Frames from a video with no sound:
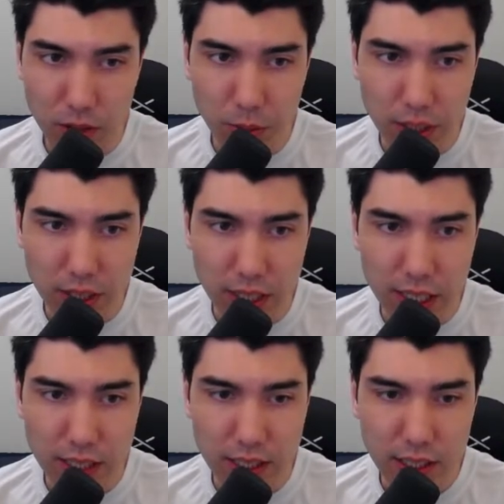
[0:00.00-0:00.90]
queen
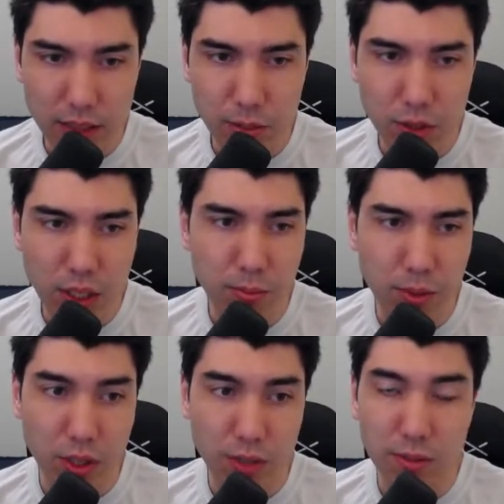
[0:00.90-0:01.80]
takes, and then play
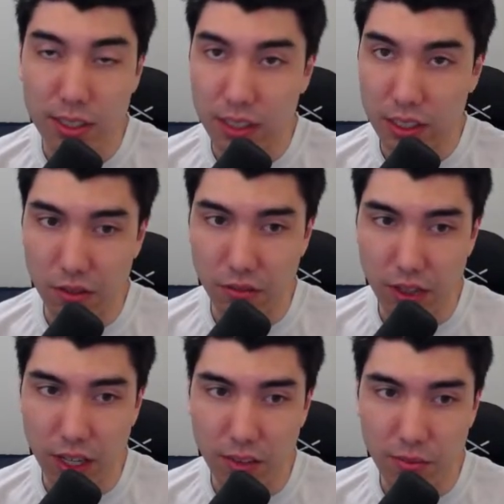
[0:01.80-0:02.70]
bishop to
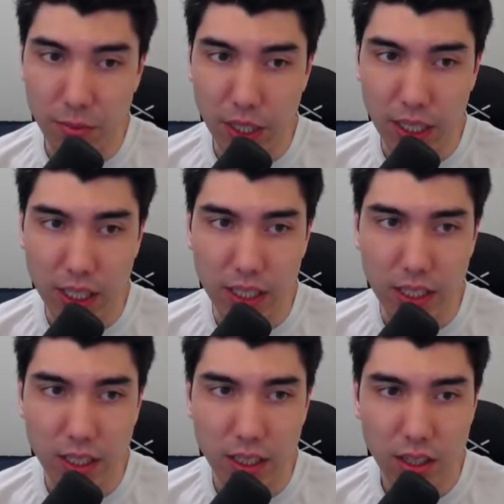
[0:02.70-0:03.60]
c5,
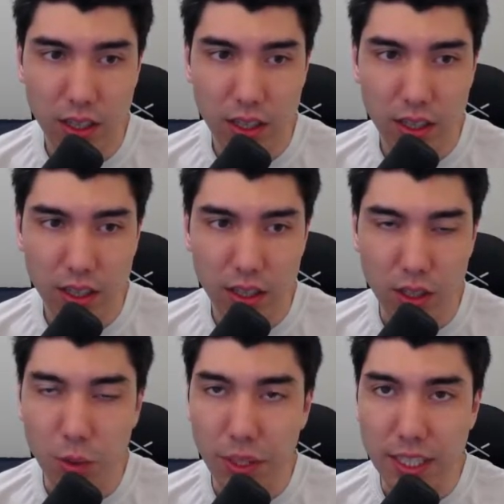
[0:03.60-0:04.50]
pinning the
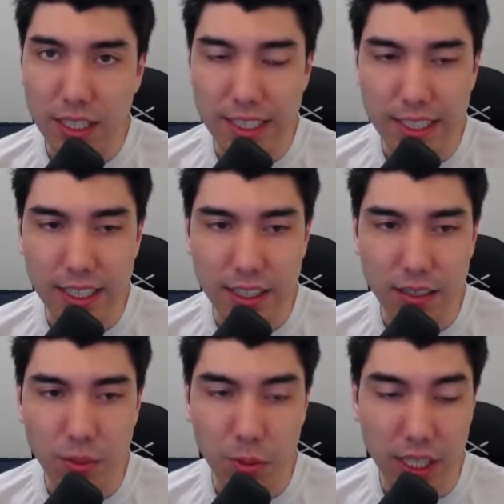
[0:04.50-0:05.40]
queen to the
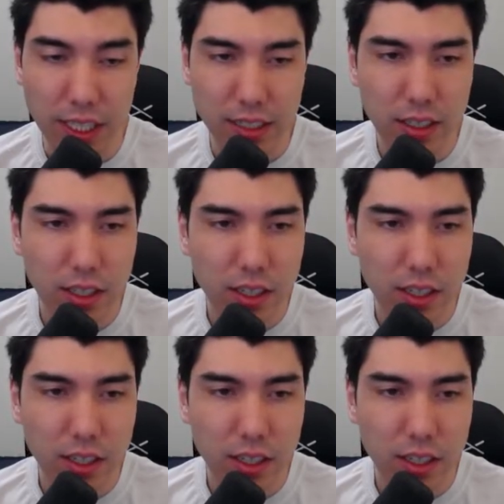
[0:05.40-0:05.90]
king, winning.